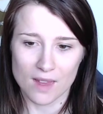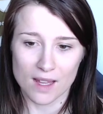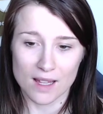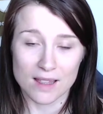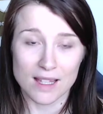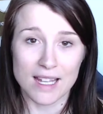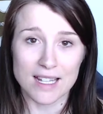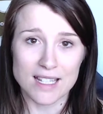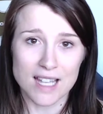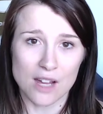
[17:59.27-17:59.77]

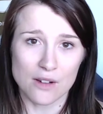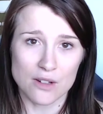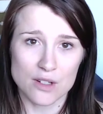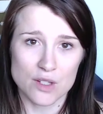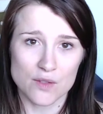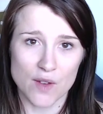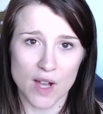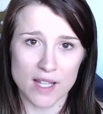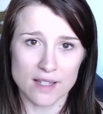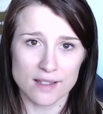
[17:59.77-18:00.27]
laying down in
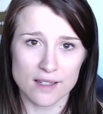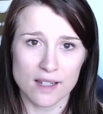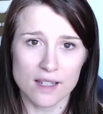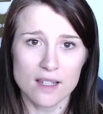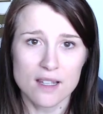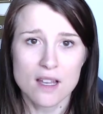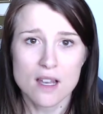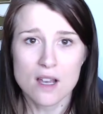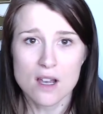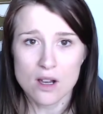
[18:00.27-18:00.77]

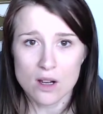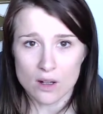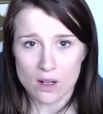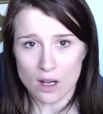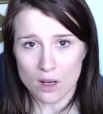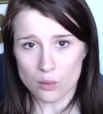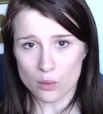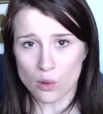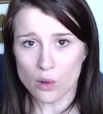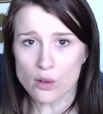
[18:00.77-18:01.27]
Shavasana.
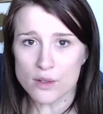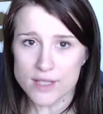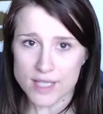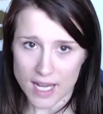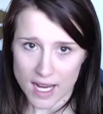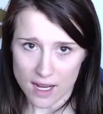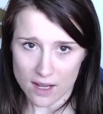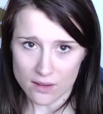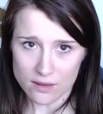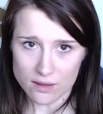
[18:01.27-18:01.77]
I'll roll
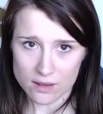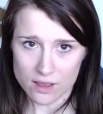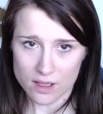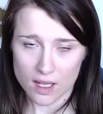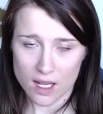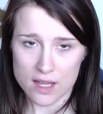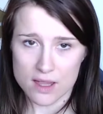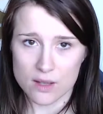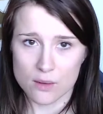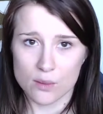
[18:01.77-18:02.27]
down,
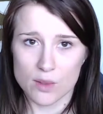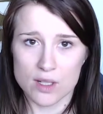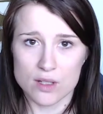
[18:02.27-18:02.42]
and then we